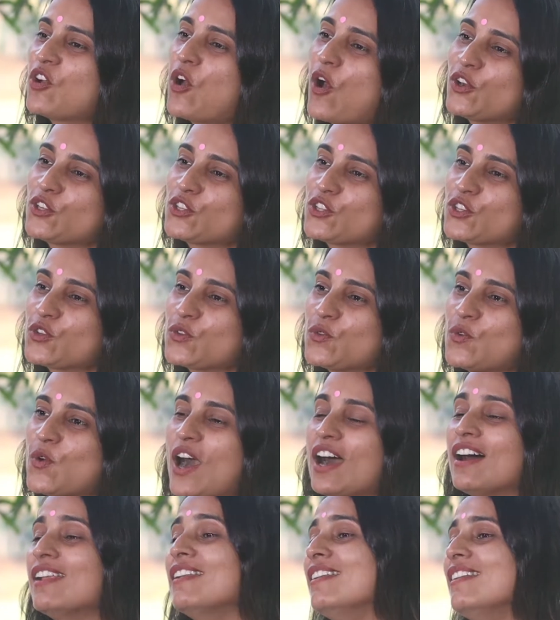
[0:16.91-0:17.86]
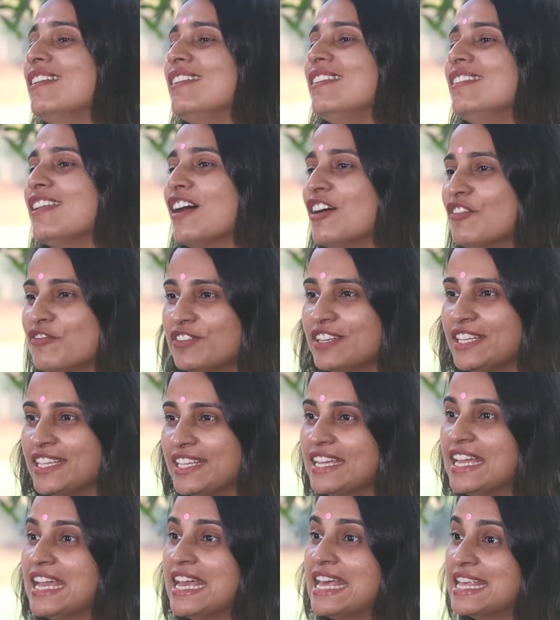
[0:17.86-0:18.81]
got you a
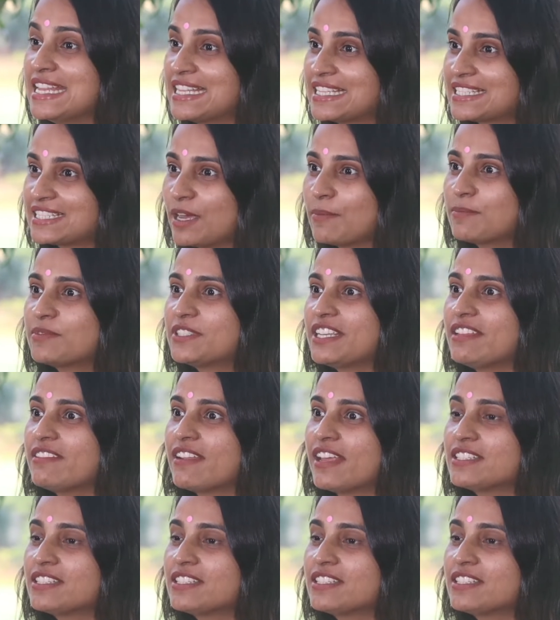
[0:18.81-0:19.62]
lovely sabzi